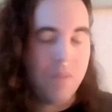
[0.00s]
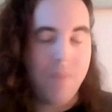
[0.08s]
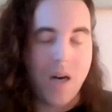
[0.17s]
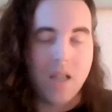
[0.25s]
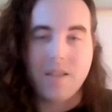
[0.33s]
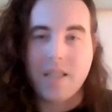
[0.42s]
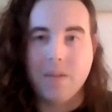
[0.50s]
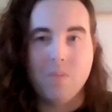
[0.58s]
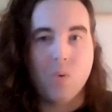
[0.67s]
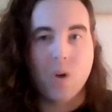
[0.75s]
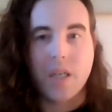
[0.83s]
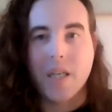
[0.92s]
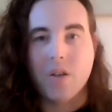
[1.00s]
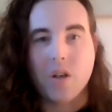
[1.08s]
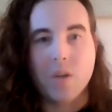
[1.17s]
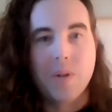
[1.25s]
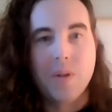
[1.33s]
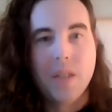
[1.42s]
policy working
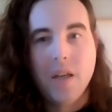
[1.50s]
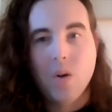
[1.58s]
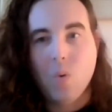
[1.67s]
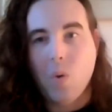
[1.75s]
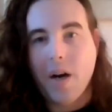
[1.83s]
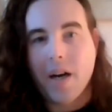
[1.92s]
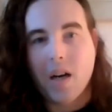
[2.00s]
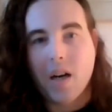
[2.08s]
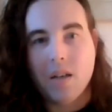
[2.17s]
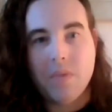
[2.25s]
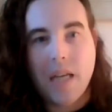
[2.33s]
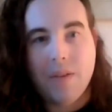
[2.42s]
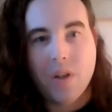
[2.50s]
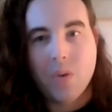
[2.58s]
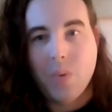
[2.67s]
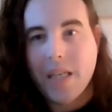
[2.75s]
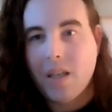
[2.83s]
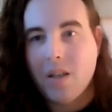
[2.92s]
group, where every
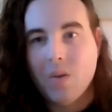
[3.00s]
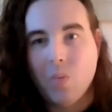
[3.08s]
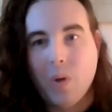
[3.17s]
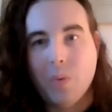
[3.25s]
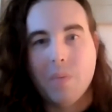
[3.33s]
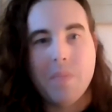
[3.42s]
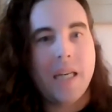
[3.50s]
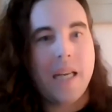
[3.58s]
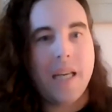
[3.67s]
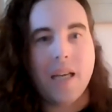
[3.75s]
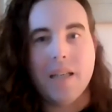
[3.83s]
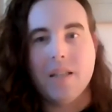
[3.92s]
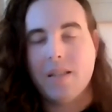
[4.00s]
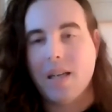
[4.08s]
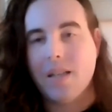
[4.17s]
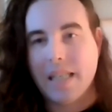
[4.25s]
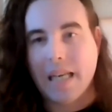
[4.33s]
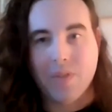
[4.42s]
week we were meeting and
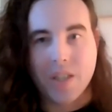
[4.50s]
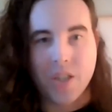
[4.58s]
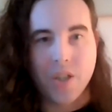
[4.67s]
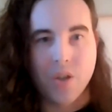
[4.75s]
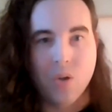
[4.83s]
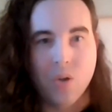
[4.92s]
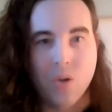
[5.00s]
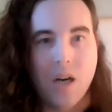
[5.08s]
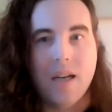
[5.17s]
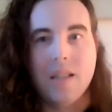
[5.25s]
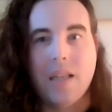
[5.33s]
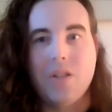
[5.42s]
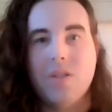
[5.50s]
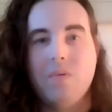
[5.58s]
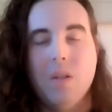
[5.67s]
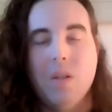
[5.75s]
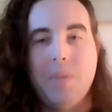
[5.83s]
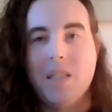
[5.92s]
discussing every new
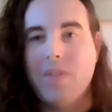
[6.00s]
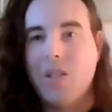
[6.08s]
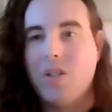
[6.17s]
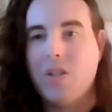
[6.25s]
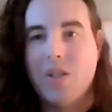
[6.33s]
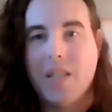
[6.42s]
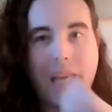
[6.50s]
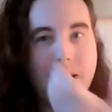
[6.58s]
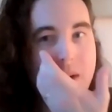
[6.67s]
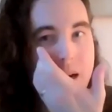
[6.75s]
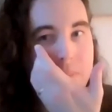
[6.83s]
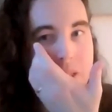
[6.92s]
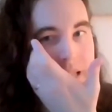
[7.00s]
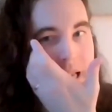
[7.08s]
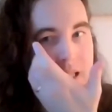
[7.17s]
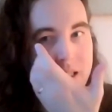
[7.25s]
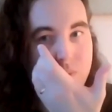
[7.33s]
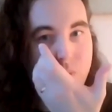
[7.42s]
piece of legislation that came up, the
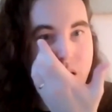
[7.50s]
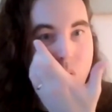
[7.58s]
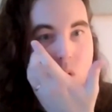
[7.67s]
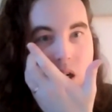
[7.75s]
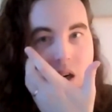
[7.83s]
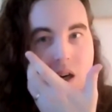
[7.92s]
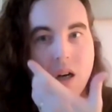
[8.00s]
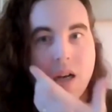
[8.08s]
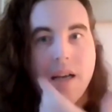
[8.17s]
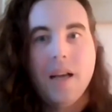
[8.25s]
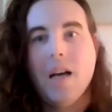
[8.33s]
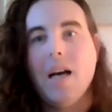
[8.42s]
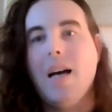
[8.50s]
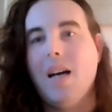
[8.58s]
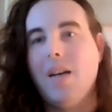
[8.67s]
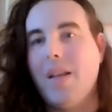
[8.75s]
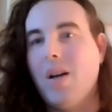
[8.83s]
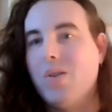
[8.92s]
status of where they were,
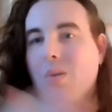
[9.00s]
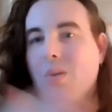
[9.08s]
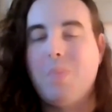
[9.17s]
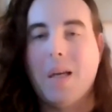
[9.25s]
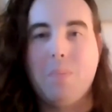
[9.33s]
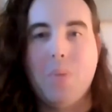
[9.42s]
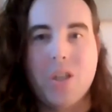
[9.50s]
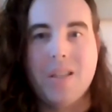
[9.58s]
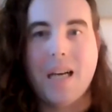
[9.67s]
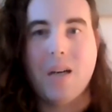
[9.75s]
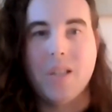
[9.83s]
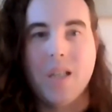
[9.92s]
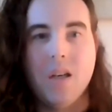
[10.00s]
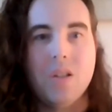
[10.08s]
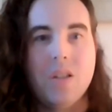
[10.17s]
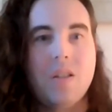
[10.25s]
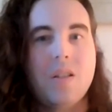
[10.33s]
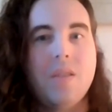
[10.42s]
that also like pushes out
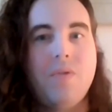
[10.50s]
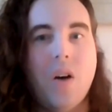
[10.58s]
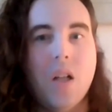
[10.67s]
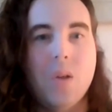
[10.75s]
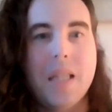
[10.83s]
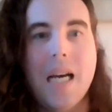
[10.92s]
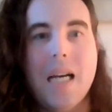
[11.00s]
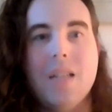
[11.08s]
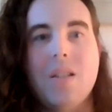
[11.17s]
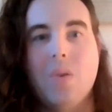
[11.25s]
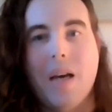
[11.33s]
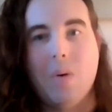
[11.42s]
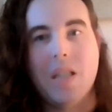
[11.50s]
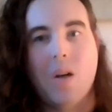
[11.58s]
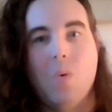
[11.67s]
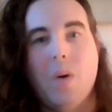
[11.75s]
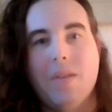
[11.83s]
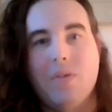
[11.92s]
notes following that. So that was like
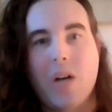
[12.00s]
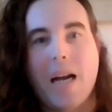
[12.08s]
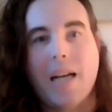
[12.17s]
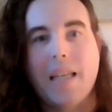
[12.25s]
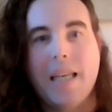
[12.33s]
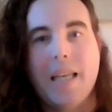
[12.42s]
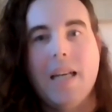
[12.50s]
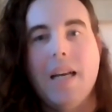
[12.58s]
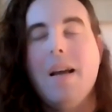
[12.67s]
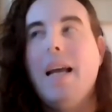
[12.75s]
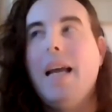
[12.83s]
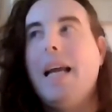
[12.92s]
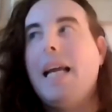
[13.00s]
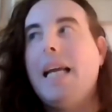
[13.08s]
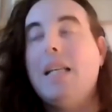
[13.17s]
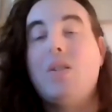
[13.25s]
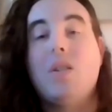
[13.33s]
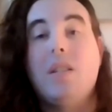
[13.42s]
a way of tracking it.
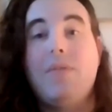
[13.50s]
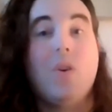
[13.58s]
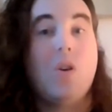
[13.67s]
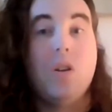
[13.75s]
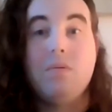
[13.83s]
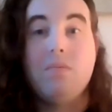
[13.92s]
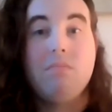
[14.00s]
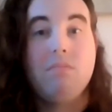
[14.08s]
It's difficult.